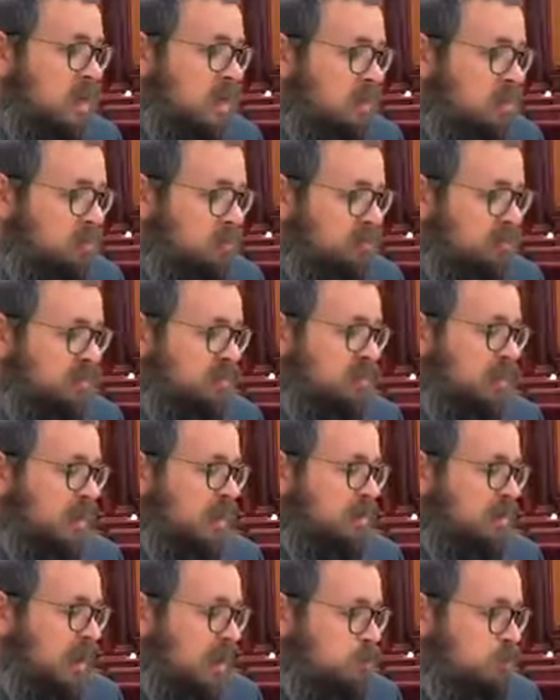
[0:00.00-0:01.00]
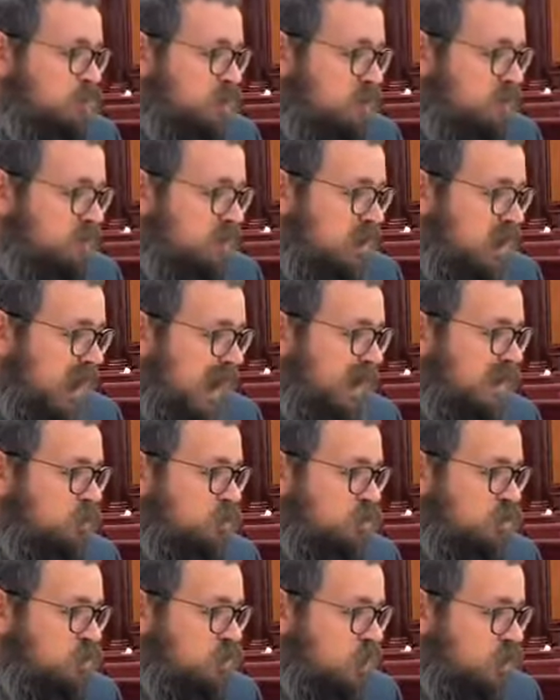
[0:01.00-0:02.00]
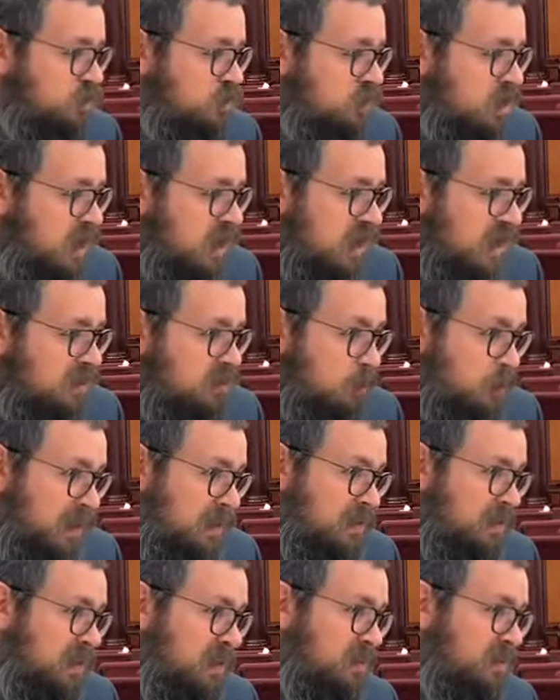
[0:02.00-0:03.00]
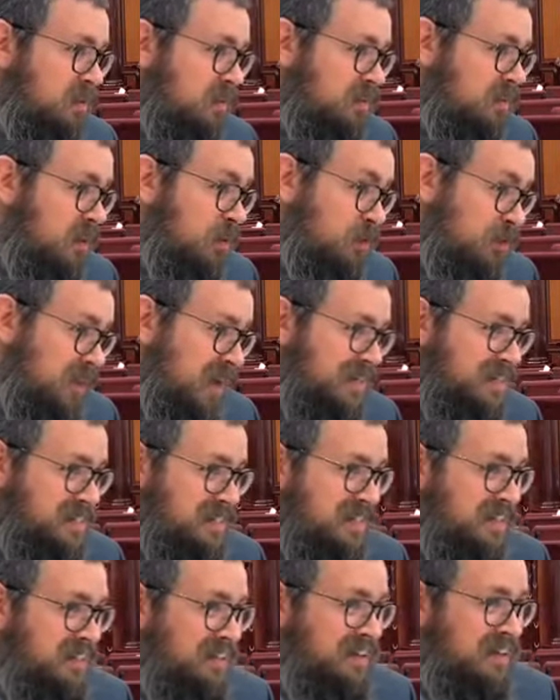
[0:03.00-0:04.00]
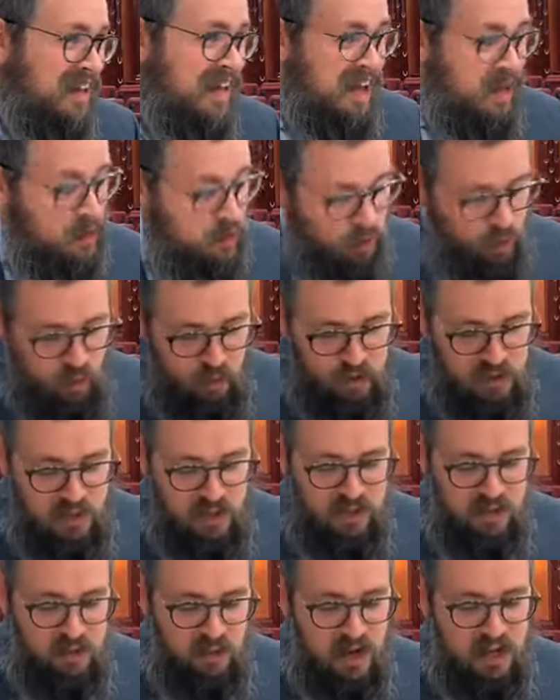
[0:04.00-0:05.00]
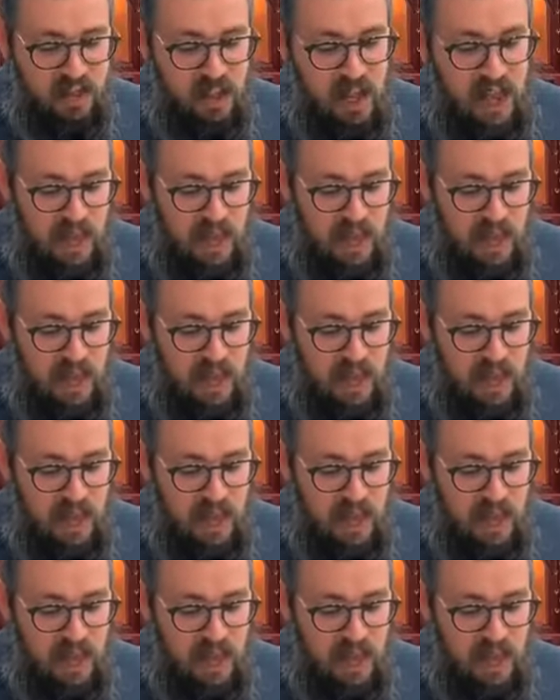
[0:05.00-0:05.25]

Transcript: different types of animal souls, depending on their intensity and their coarseness, right?